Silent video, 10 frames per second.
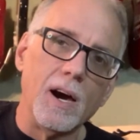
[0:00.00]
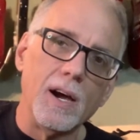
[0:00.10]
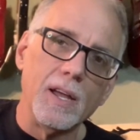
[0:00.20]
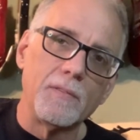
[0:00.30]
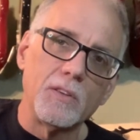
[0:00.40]

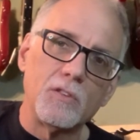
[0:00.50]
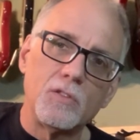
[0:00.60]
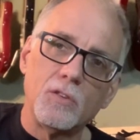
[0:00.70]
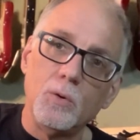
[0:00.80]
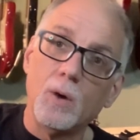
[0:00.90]
If it's
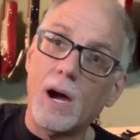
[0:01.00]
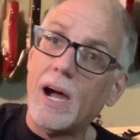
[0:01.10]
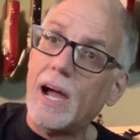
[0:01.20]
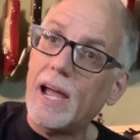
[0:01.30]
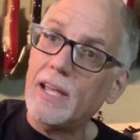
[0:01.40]
too
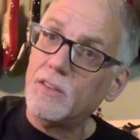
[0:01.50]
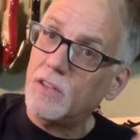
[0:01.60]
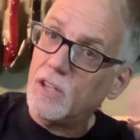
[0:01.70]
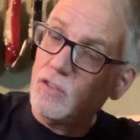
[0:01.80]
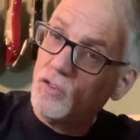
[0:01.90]
high,
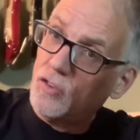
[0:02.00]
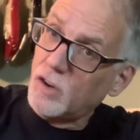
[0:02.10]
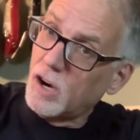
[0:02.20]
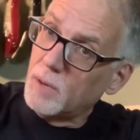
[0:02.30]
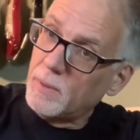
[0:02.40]
it's
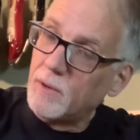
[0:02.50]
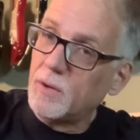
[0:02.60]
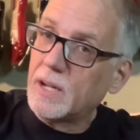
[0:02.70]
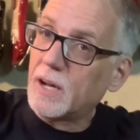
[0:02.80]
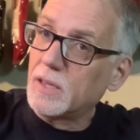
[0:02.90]
sharp, and
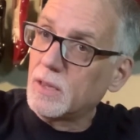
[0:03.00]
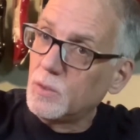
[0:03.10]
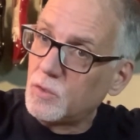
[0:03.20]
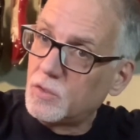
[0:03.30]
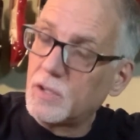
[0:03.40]
we got to
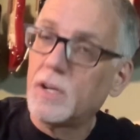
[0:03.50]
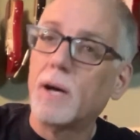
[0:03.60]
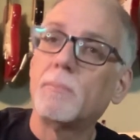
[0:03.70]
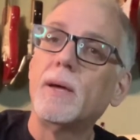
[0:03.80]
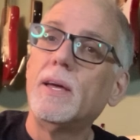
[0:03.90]
loosen it
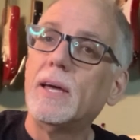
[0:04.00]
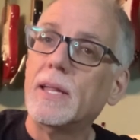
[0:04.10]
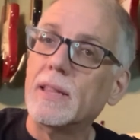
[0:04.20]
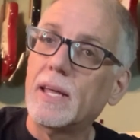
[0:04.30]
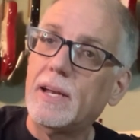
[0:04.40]
up
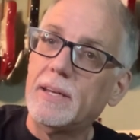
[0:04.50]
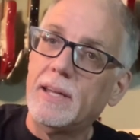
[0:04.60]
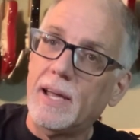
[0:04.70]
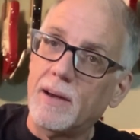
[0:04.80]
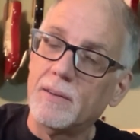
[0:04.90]
and let it
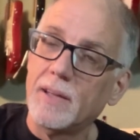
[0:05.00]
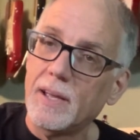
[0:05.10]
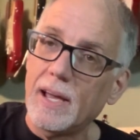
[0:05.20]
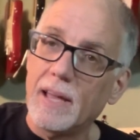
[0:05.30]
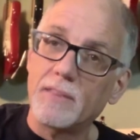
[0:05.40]
down.
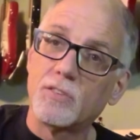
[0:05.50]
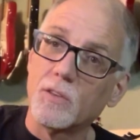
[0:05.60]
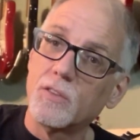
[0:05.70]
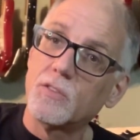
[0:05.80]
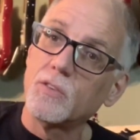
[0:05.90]
And so
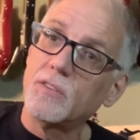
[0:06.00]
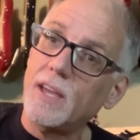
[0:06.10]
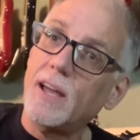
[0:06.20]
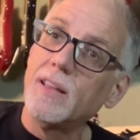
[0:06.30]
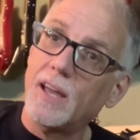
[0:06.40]
this will
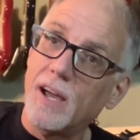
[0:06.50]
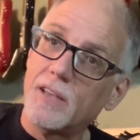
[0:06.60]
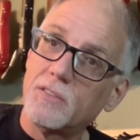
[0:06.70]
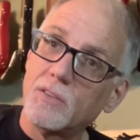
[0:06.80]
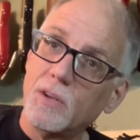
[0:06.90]
tell
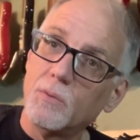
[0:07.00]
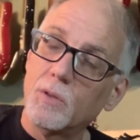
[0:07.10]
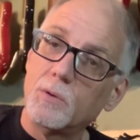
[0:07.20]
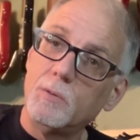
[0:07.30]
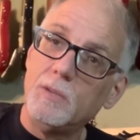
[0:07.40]
us whether
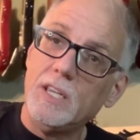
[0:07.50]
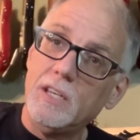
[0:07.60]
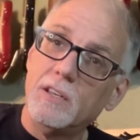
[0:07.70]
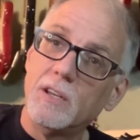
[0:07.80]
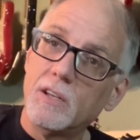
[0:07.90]
we
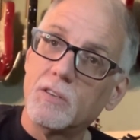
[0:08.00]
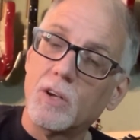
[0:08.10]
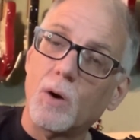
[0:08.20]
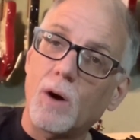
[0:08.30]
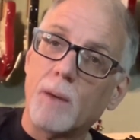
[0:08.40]
need to
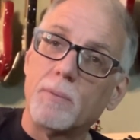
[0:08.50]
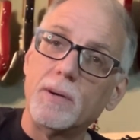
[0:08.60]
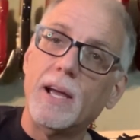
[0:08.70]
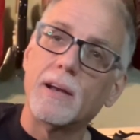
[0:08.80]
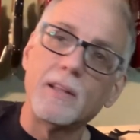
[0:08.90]
go up or
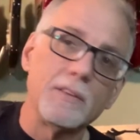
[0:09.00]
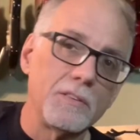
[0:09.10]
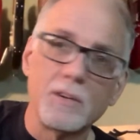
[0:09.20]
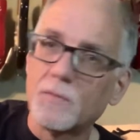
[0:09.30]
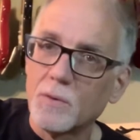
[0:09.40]
down. And there's
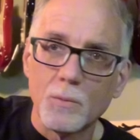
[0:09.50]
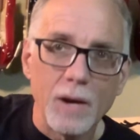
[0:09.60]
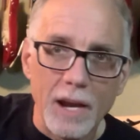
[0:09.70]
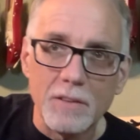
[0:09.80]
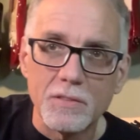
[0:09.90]
different
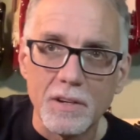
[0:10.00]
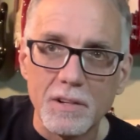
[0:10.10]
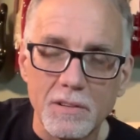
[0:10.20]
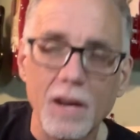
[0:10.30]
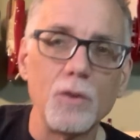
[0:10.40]
ways that it
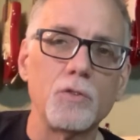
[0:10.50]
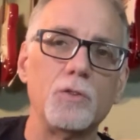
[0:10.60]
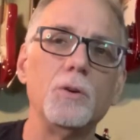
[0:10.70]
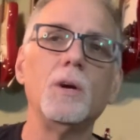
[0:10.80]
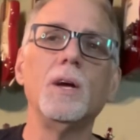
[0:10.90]
tells
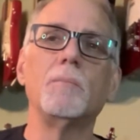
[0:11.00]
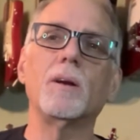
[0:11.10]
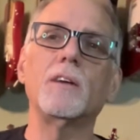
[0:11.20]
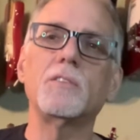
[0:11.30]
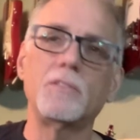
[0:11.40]
you, but
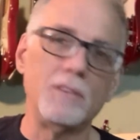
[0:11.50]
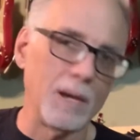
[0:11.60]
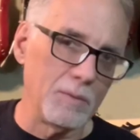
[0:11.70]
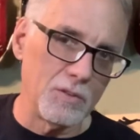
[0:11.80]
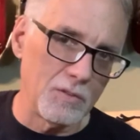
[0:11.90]
I'll just
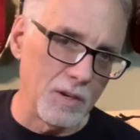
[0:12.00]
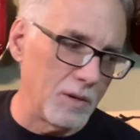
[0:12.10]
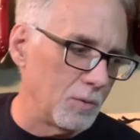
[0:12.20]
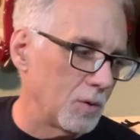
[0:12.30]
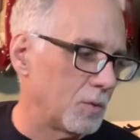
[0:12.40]
demonstrate it
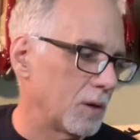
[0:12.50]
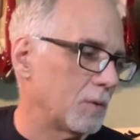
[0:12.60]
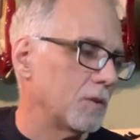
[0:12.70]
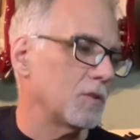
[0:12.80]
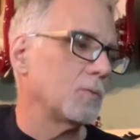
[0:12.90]
real quick
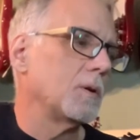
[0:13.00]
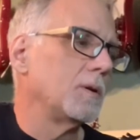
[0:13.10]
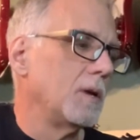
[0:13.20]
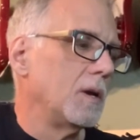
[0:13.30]
with this one.